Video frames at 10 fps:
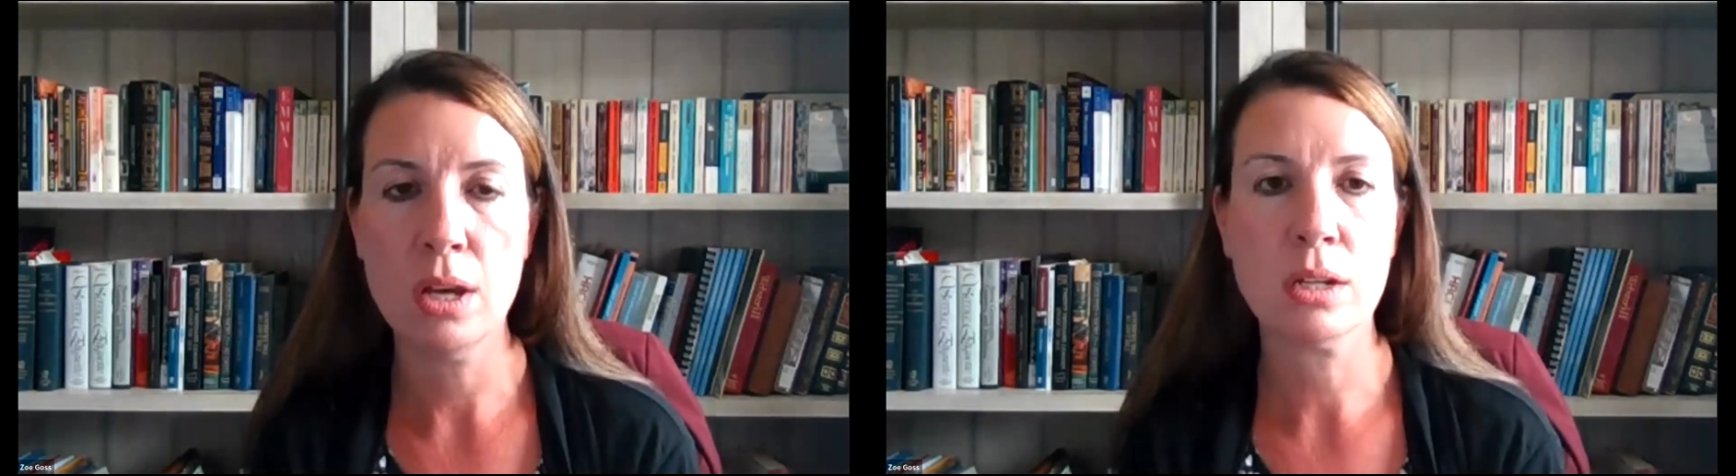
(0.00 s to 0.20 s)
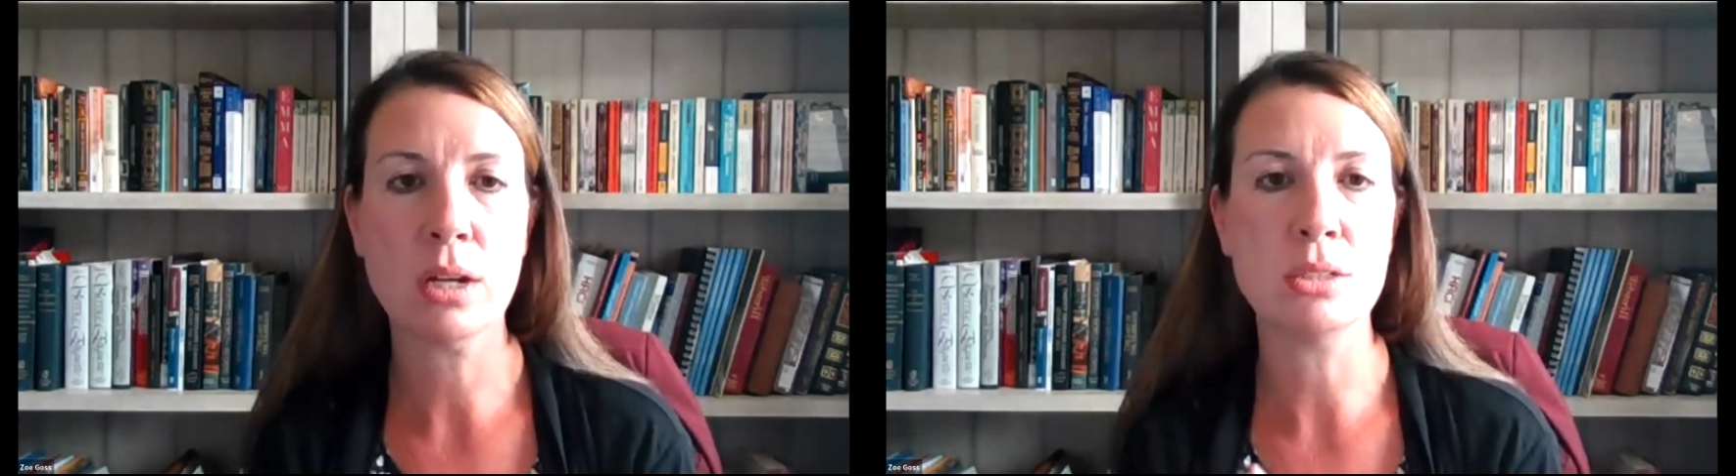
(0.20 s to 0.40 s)

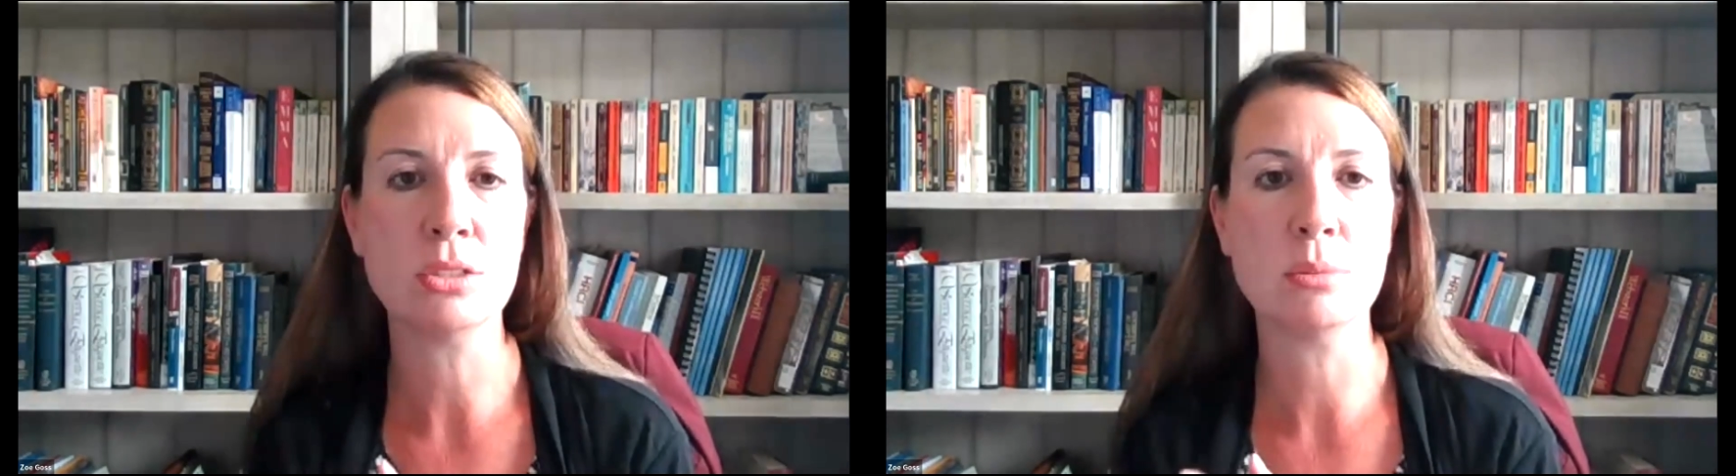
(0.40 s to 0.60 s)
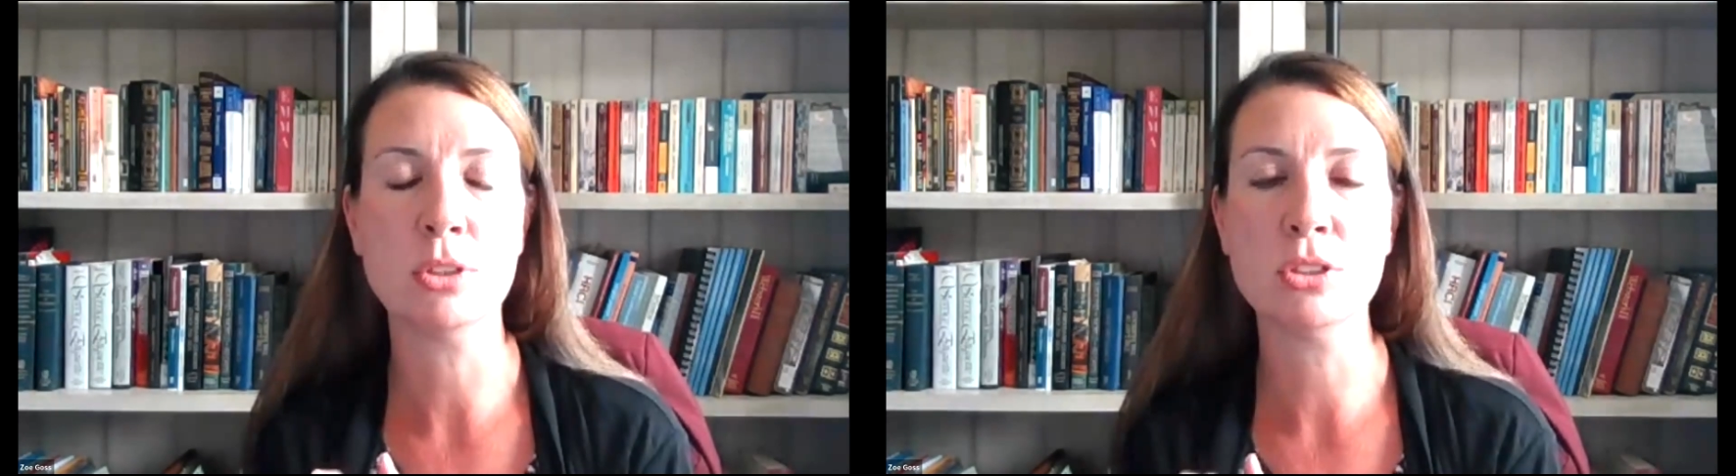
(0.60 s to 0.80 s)

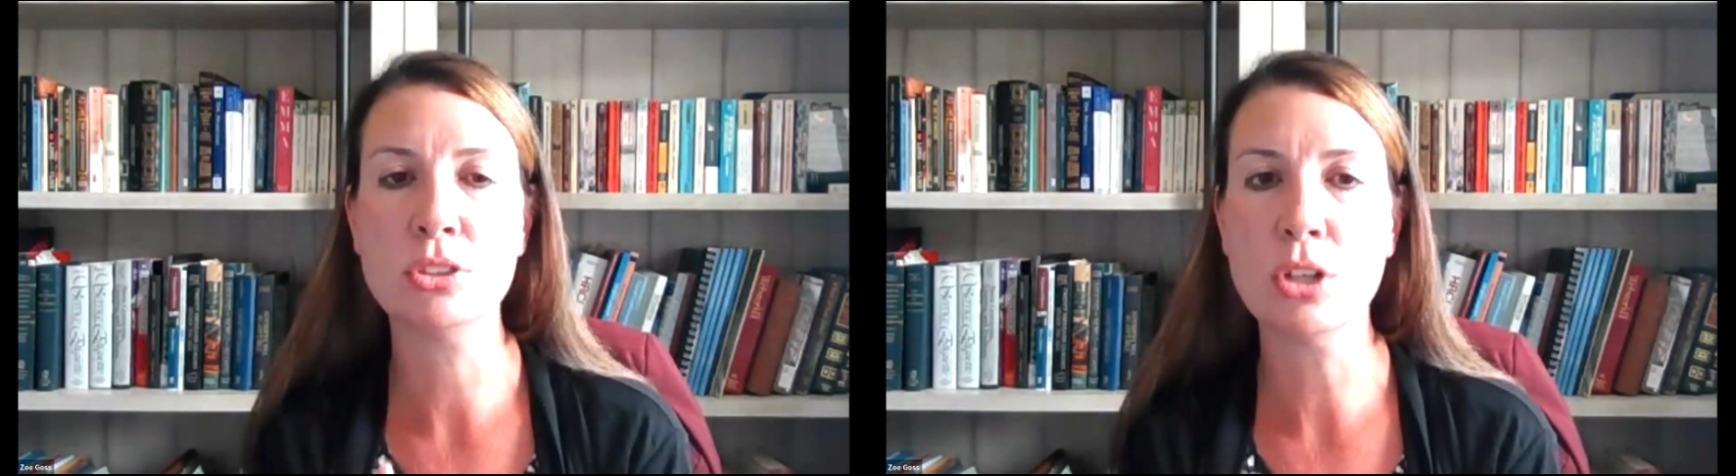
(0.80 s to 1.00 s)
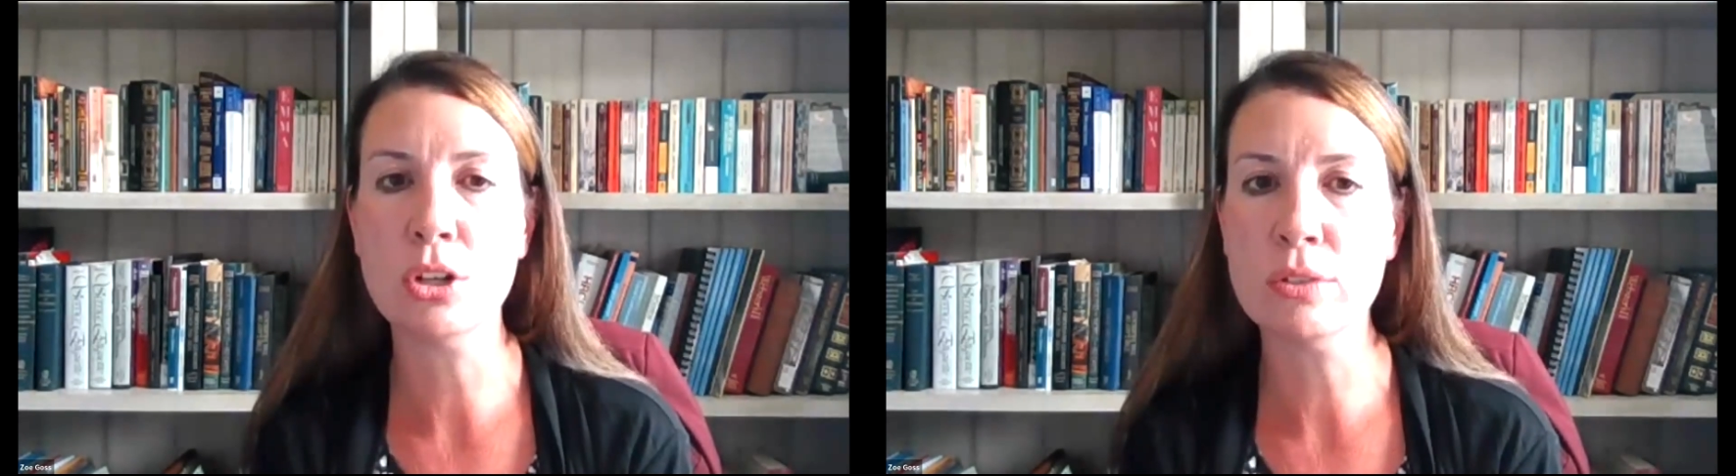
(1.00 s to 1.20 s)
customer
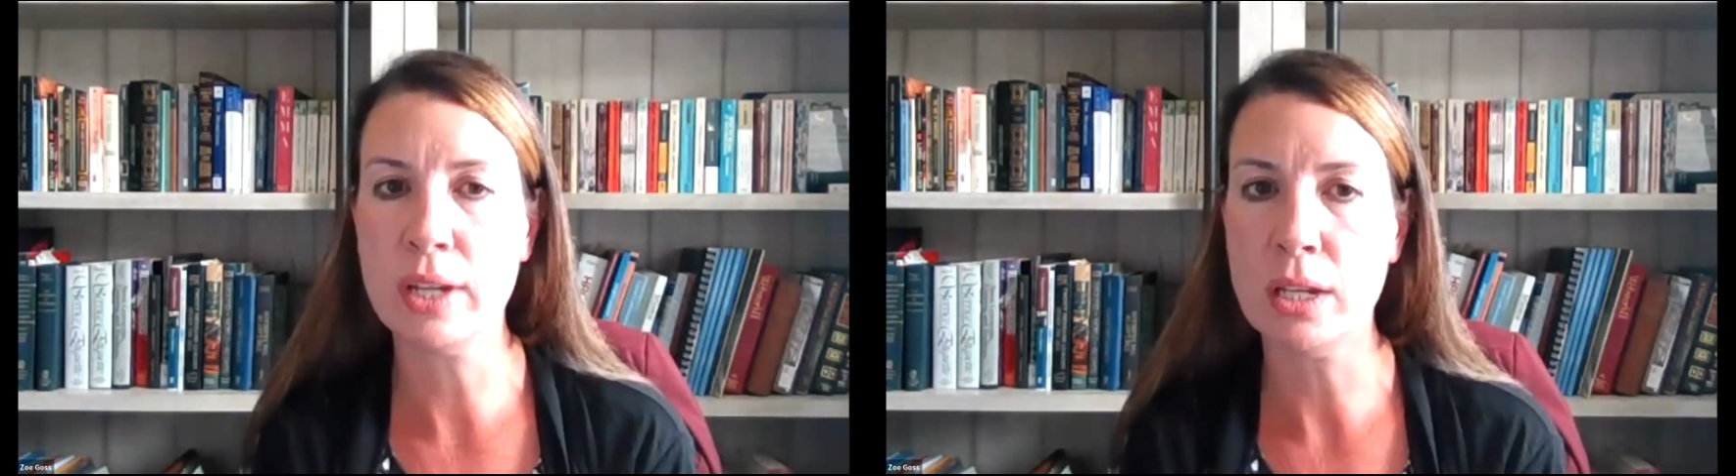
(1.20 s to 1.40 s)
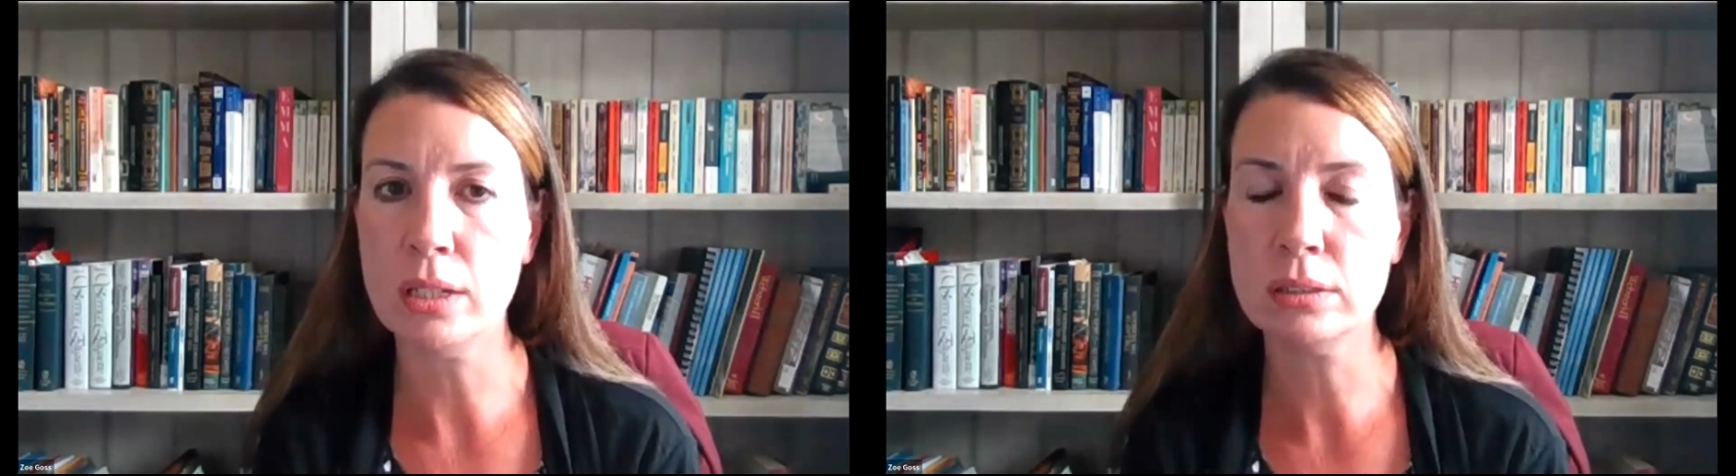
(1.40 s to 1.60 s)

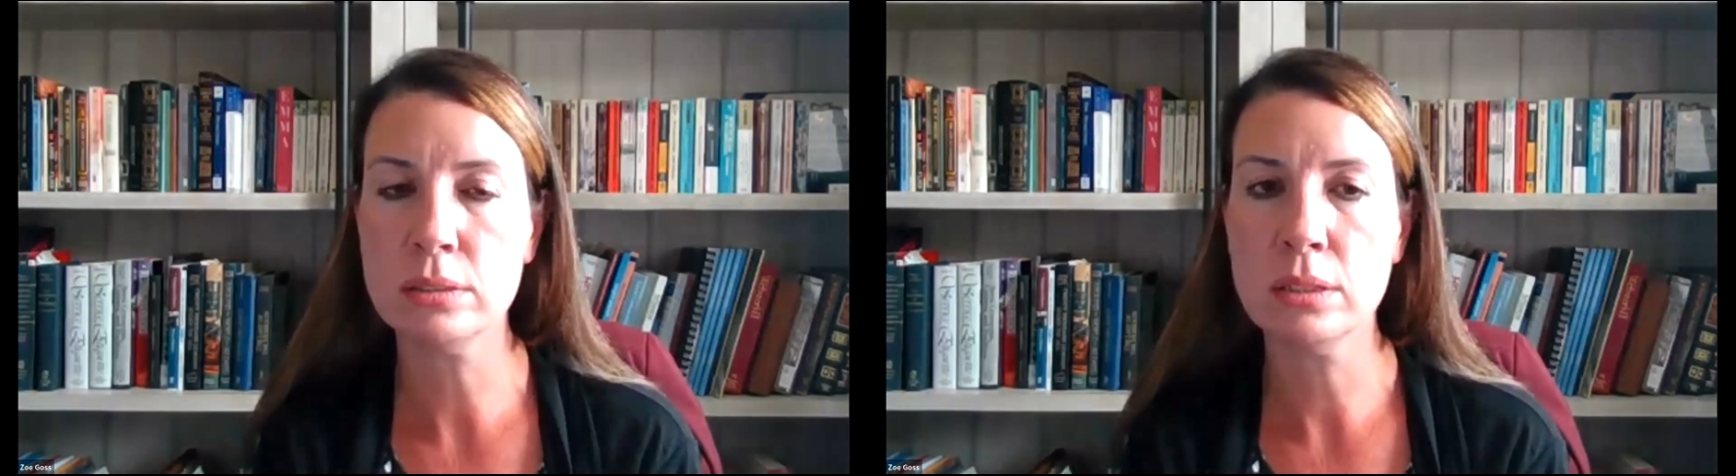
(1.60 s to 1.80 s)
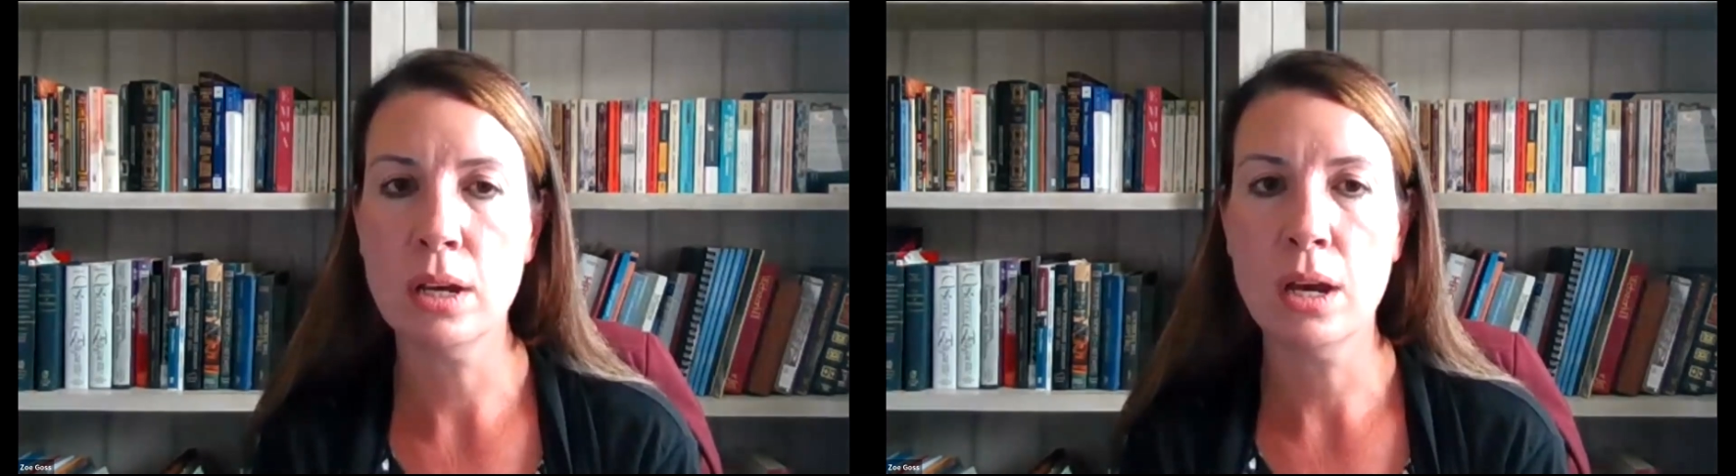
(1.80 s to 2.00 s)
surveys,